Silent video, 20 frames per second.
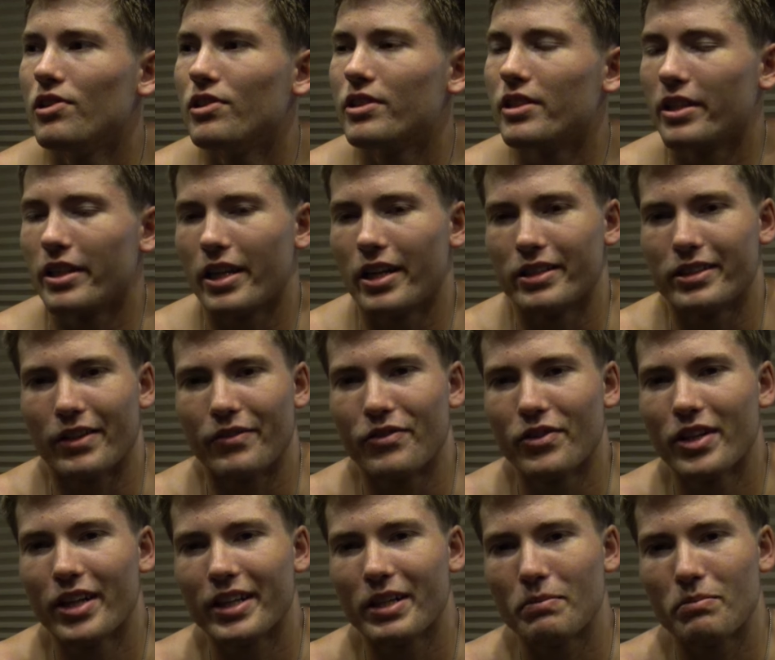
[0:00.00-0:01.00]
So guys, I
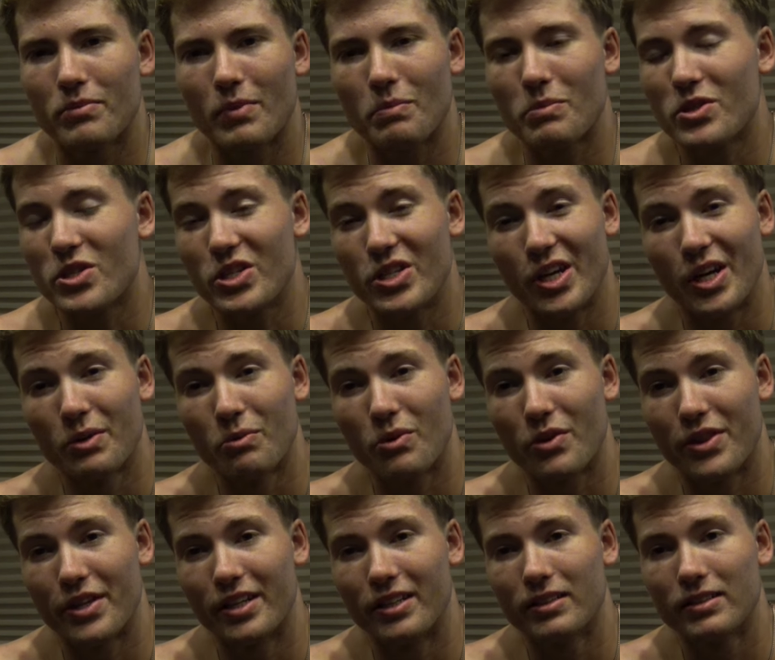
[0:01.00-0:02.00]
feel like I'm just done
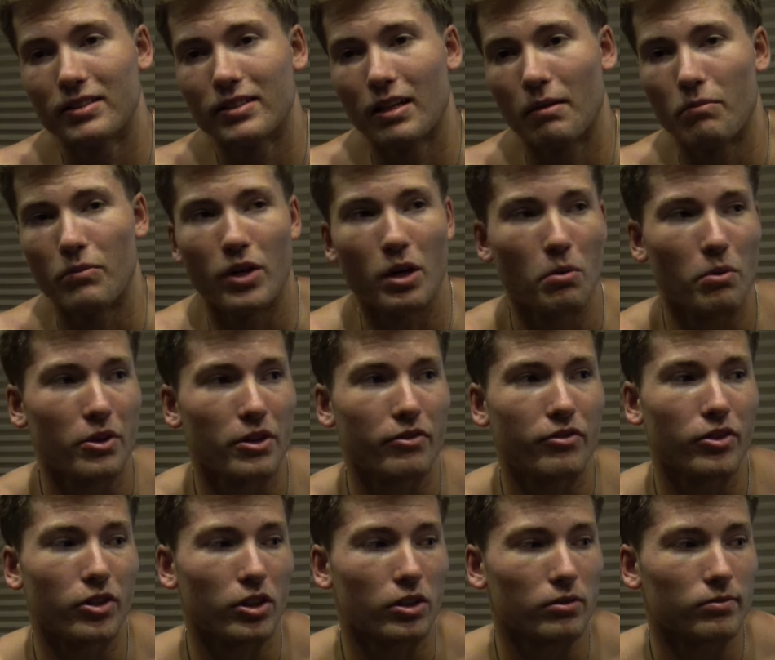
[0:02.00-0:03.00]
with it. I'm done with it
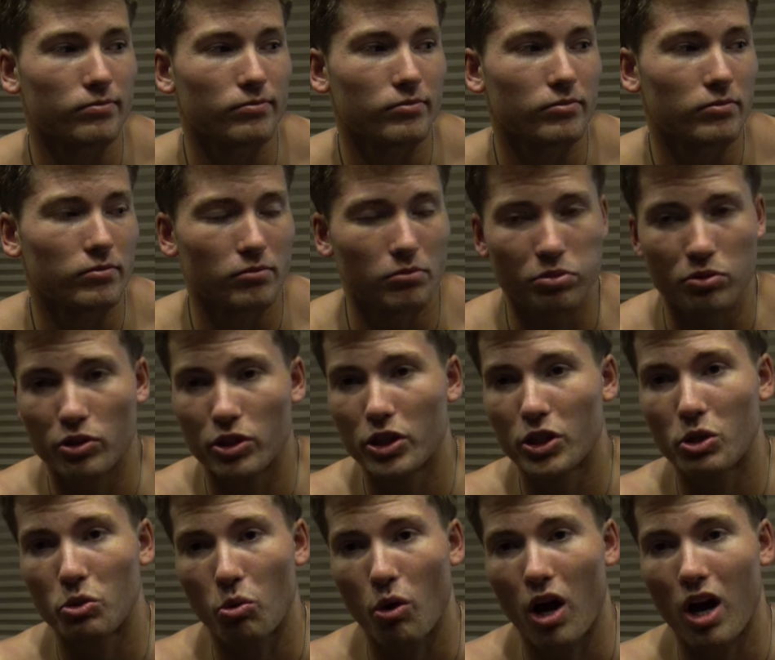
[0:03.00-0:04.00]
for a pretty
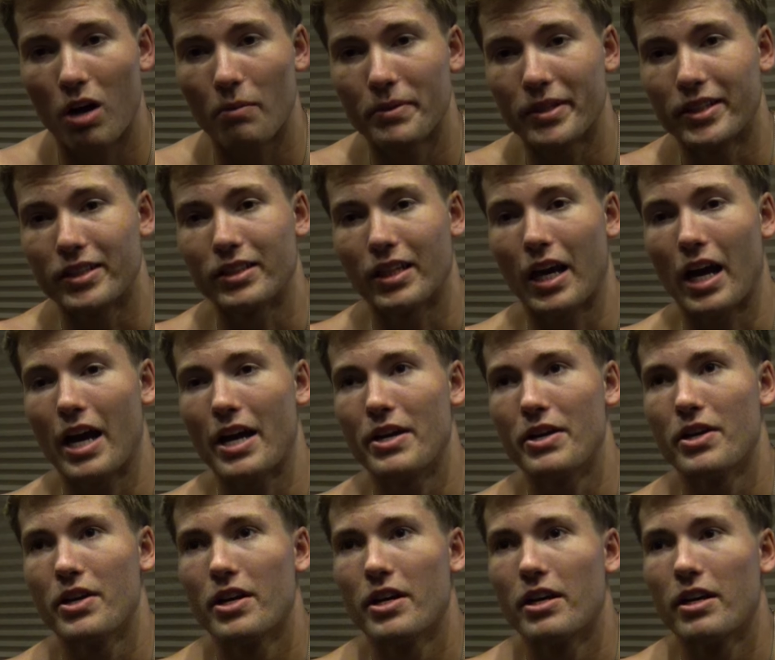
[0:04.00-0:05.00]
good while because
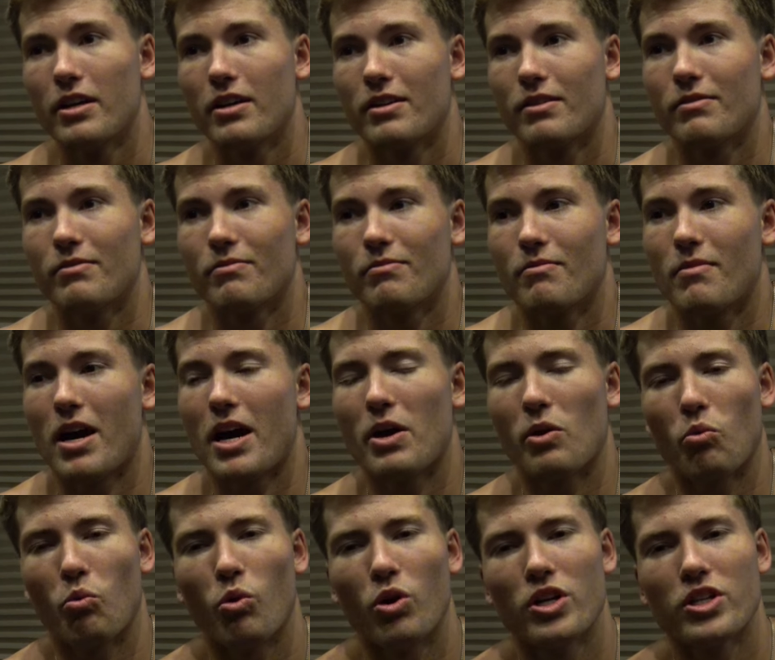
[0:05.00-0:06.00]
I
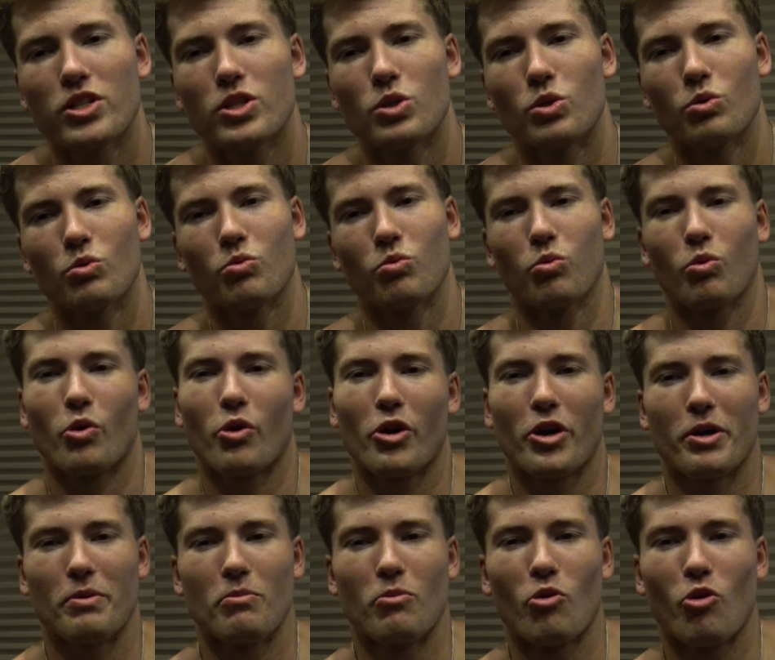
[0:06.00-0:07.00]
want to
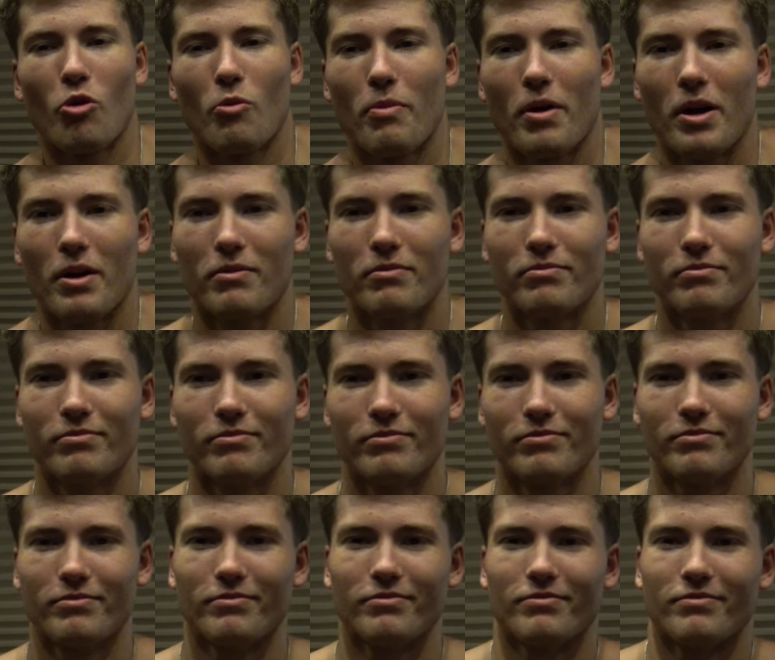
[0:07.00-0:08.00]
worry more about,
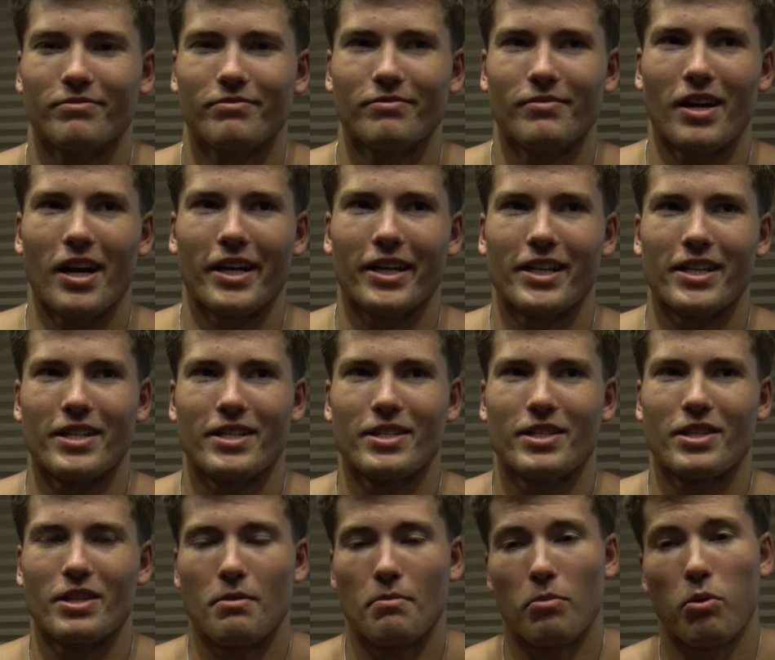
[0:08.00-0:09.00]
I
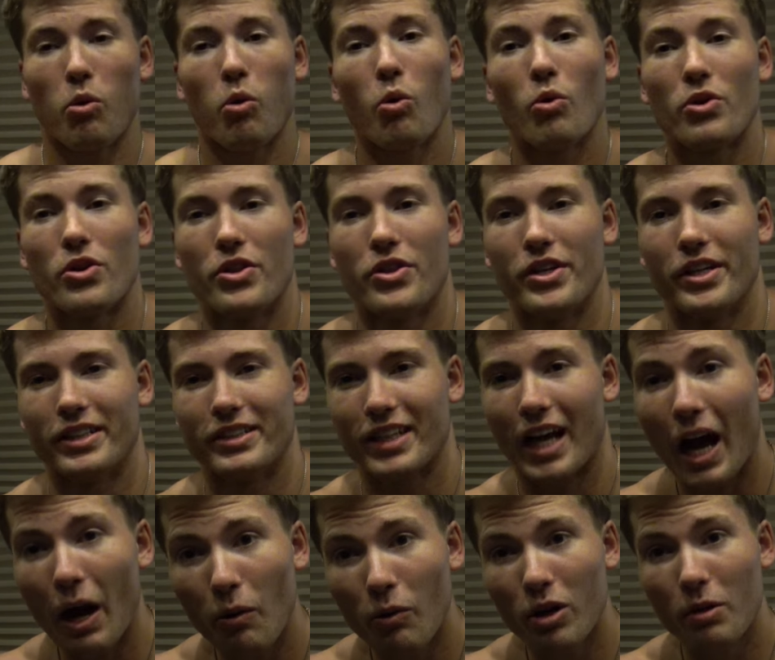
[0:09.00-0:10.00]
guess, the important things.
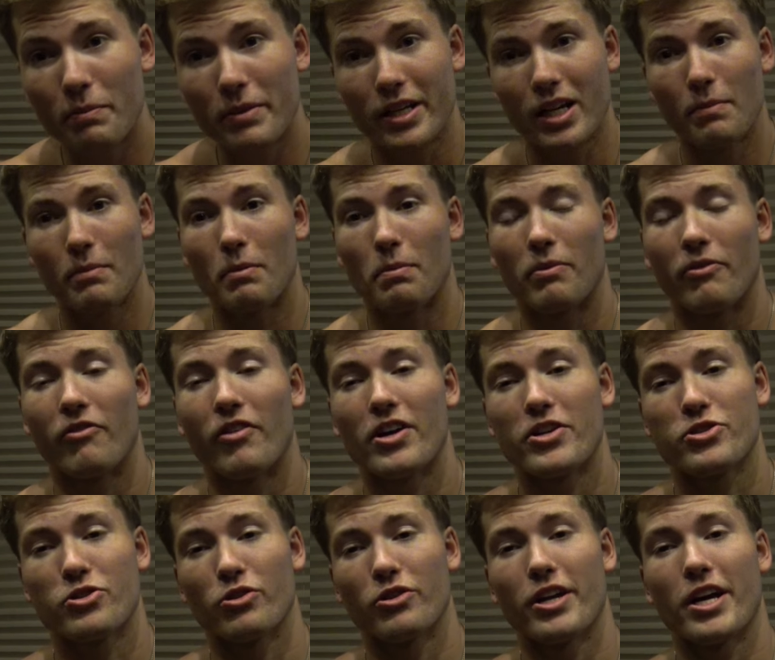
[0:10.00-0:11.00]
I want to become a
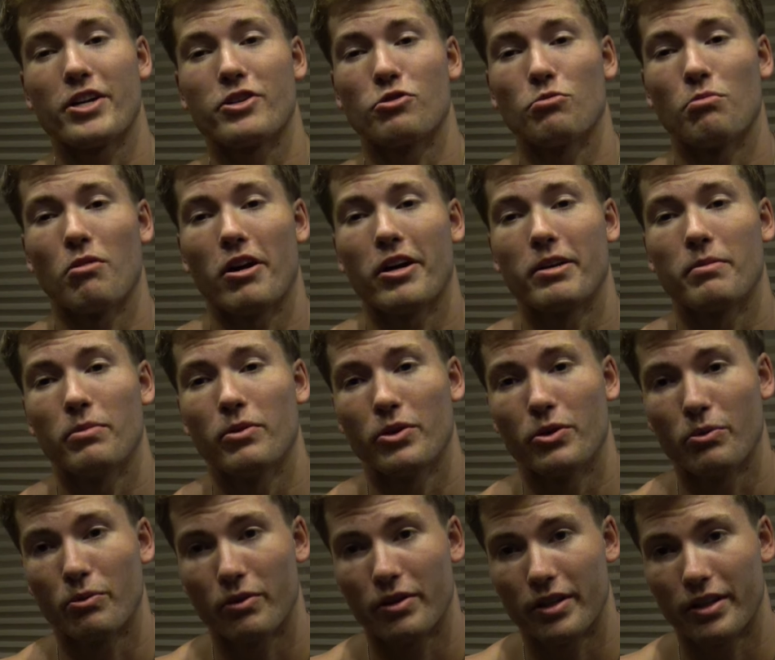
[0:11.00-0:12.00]
professional natural
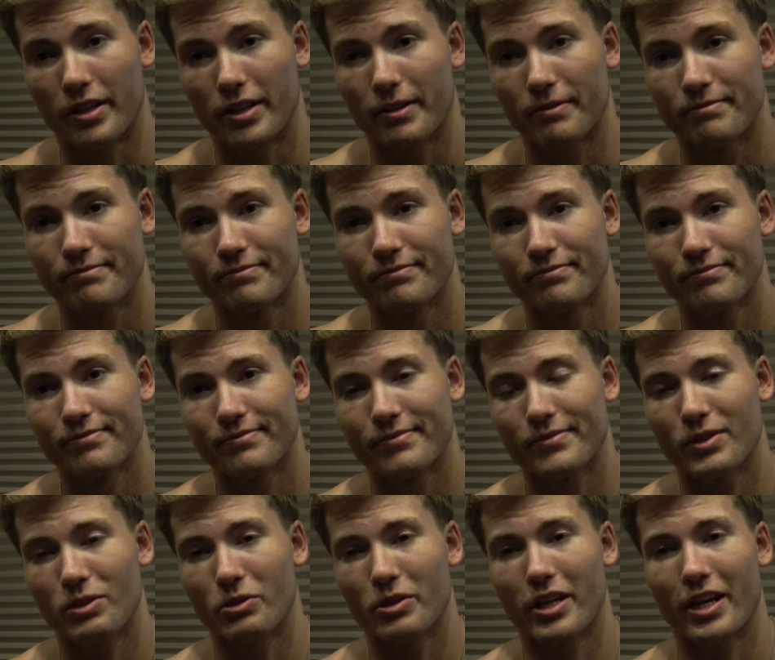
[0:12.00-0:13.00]
bodybuilder one day.
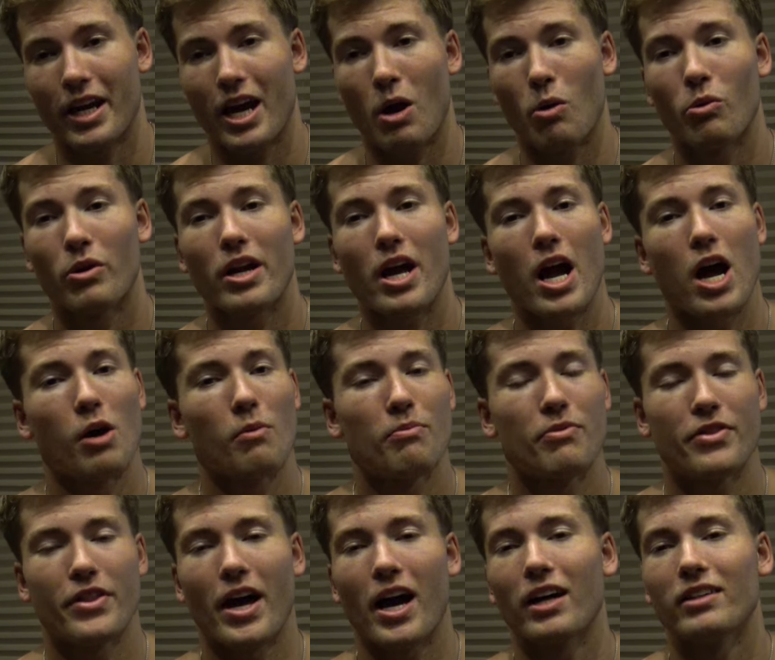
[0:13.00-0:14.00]
Okay, I want to help
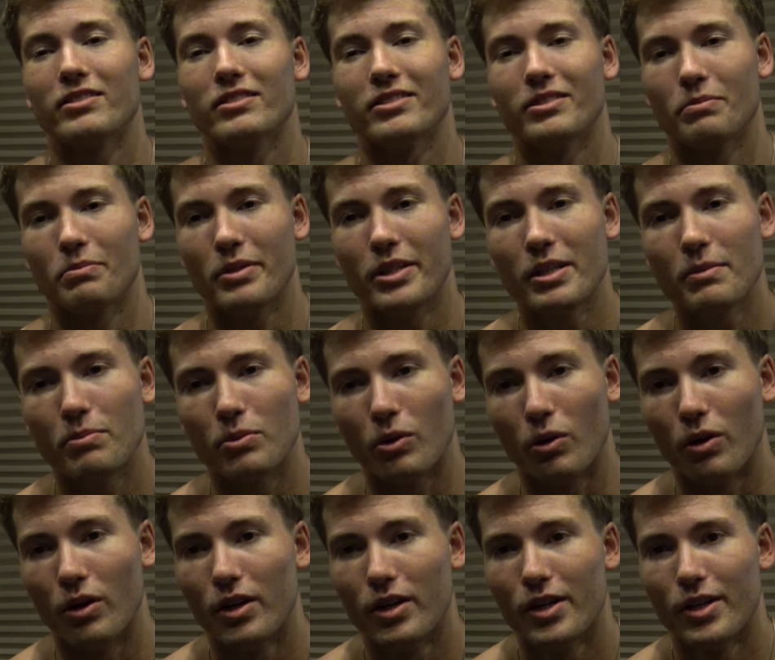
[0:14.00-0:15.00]
thousands of
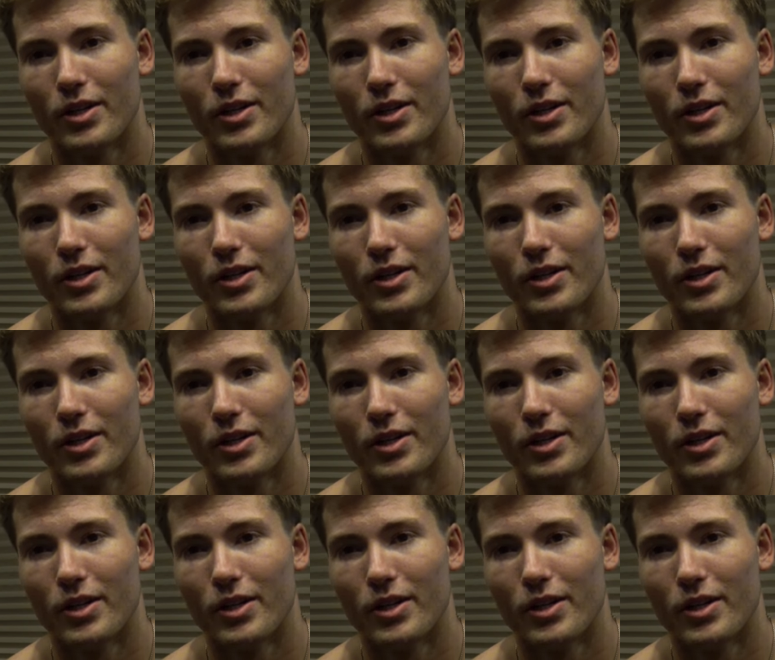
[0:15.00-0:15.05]
people.